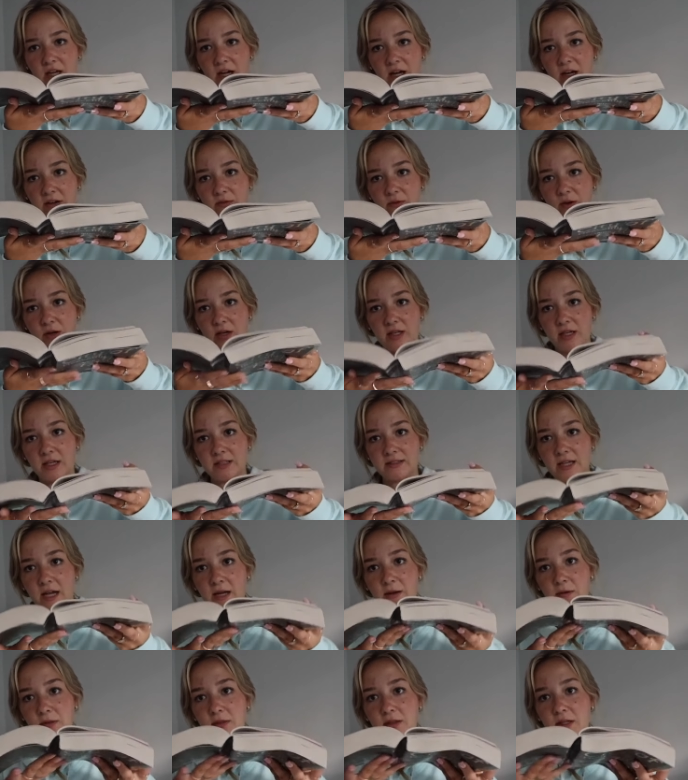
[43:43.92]
halfway. Yes,
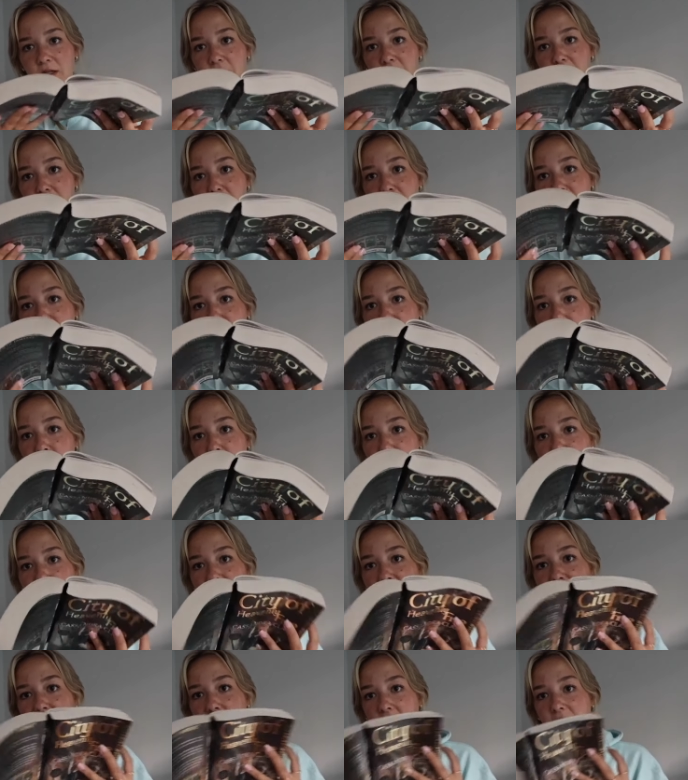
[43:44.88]
I literally broke
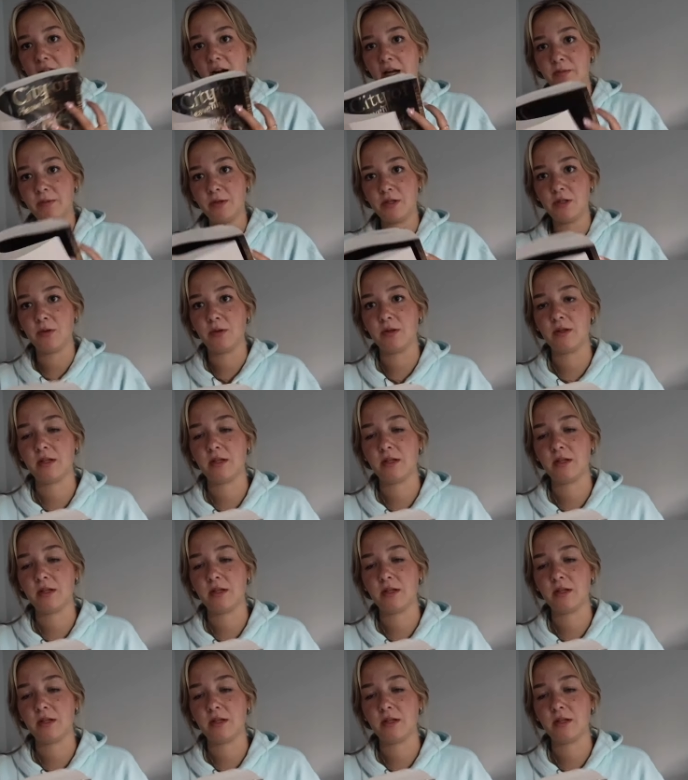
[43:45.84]
this wine. I've been doing